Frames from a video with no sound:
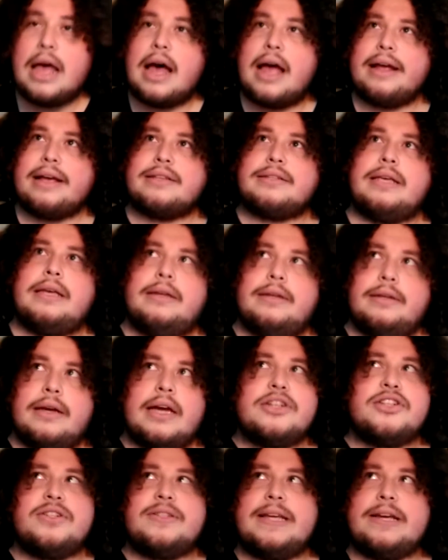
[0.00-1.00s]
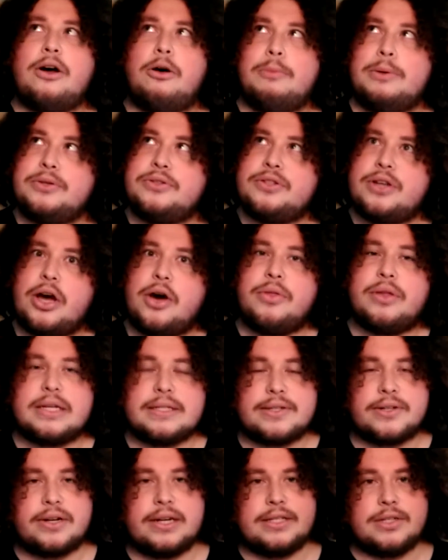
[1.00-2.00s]
I guess I shouldn't say almost no,
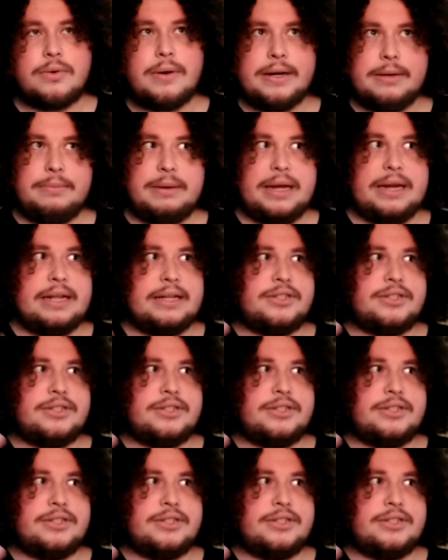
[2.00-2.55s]
because there is quite a bit.